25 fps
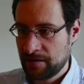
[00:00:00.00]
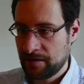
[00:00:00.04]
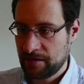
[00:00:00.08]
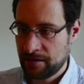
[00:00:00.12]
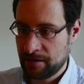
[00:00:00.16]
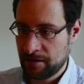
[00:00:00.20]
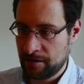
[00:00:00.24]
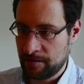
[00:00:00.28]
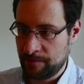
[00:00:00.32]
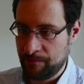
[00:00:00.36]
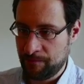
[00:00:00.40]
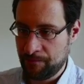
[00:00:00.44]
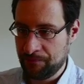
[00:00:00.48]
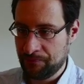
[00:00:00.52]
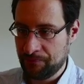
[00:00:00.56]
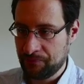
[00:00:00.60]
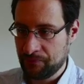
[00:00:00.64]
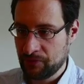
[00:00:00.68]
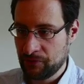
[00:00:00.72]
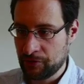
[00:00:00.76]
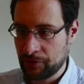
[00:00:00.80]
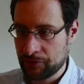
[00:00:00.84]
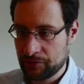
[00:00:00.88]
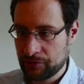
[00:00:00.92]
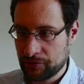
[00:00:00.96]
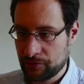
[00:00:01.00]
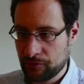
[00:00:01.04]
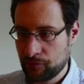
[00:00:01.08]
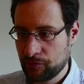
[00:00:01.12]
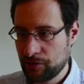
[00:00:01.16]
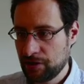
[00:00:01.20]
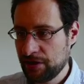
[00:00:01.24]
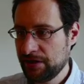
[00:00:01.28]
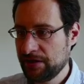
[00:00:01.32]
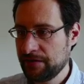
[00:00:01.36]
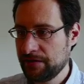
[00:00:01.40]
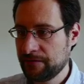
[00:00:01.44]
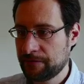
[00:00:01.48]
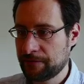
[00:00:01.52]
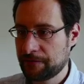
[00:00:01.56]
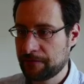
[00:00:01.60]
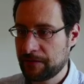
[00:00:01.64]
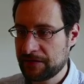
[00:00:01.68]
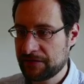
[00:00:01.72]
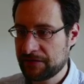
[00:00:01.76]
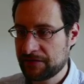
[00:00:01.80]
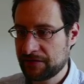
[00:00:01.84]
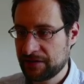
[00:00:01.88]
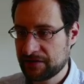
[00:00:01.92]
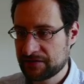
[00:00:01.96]
not only if,
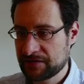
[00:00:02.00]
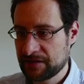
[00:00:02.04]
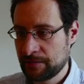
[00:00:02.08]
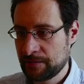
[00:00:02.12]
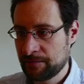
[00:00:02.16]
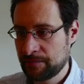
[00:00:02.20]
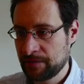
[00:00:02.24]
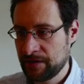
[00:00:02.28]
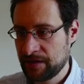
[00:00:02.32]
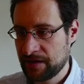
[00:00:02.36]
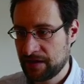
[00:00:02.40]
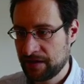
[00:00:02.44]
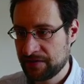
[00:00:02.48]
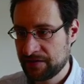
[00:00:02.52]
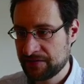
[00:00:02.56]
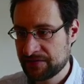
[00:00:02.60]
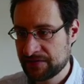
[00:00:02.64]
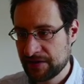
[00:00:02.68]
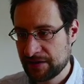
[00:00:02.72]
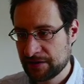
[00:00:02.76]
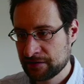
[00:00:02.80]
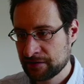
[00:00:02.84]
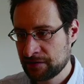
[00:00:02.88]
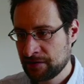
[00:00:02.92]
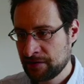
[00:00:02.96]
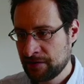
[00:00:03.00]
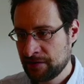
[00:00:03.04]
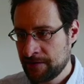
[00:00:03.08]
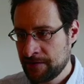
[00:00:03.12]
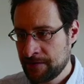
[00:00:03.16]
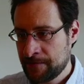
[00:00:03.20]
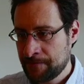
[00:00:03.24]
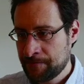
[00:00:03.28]
as an example here, ISL,